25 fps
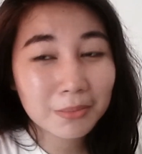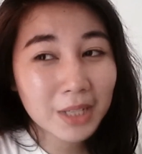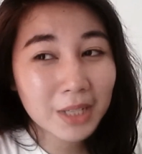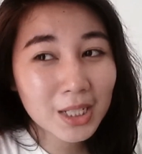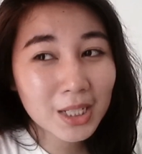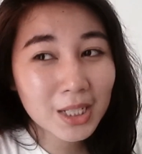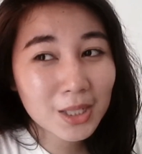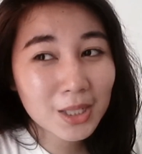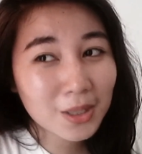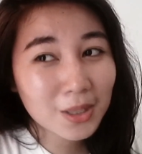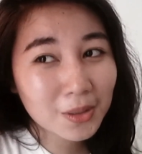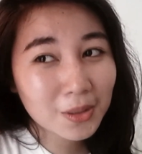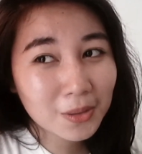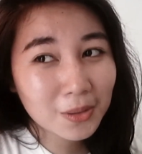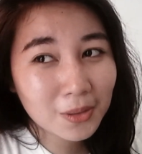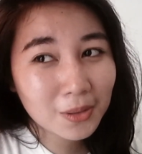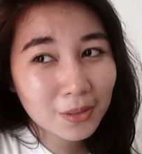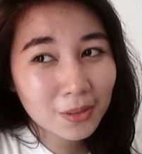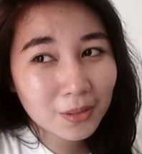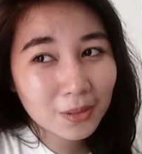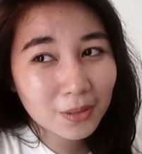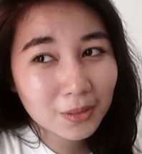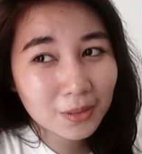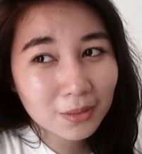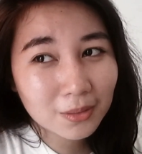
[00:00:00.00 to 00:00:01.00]
Me
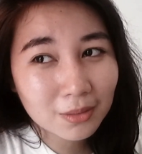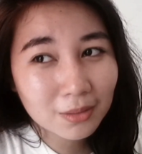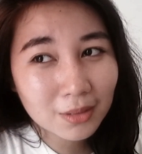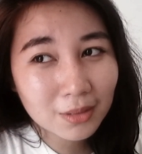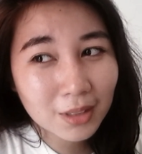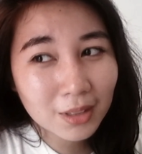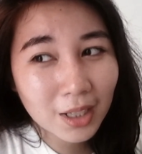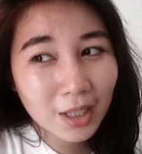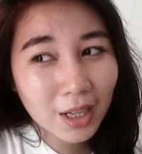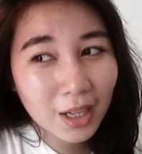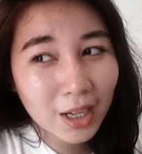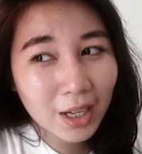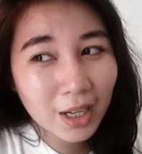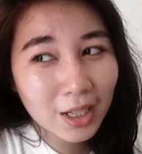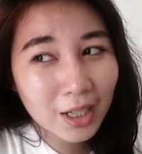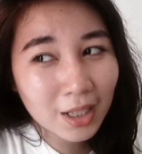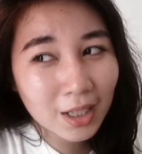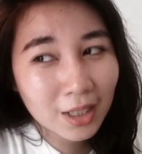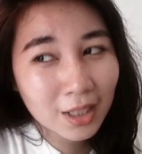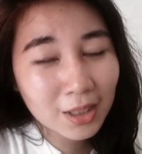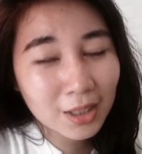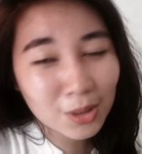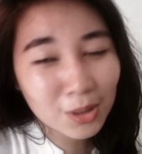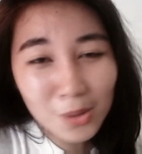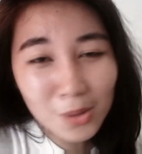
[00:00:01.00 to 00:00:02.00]
too.
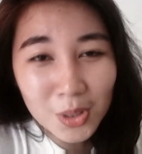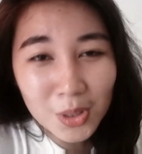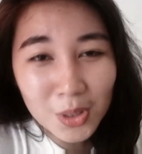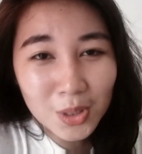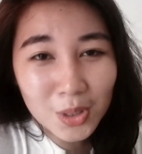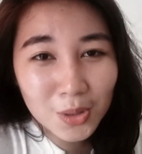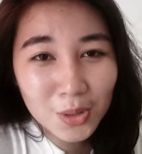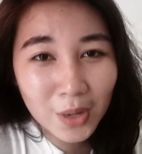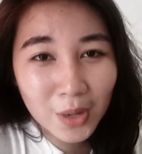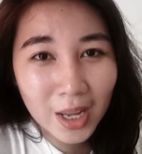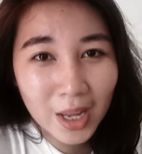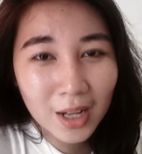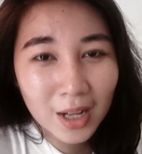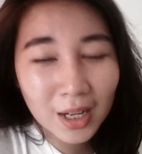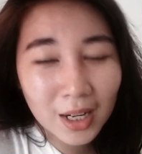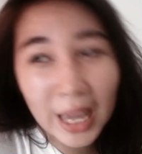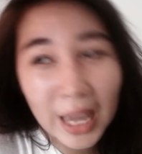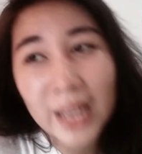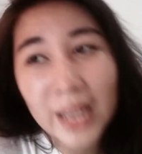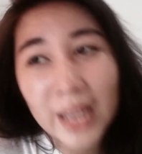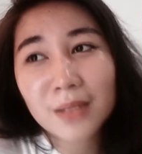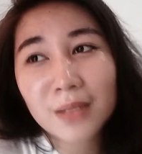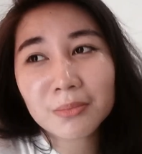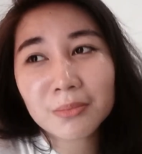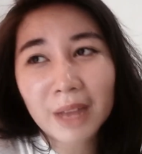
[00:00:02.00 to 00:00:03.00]
I used to
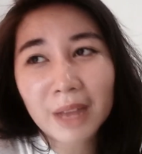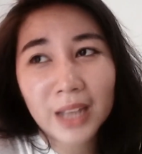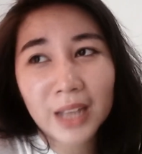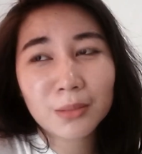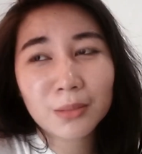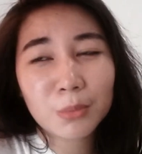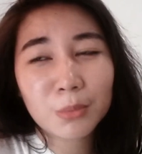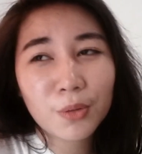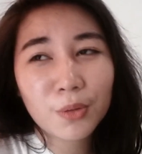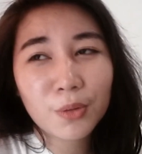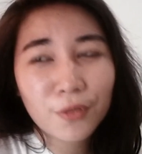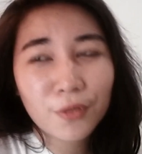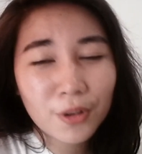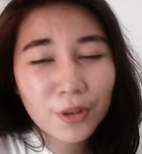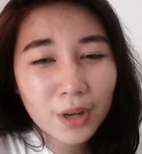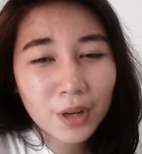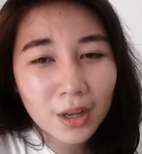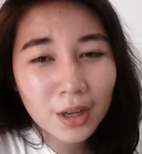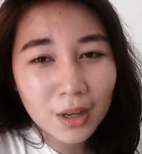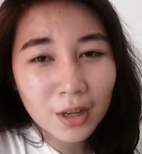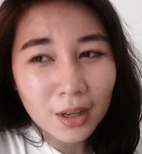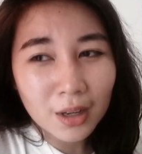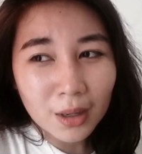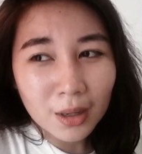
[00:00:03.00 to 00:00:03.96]
like math before,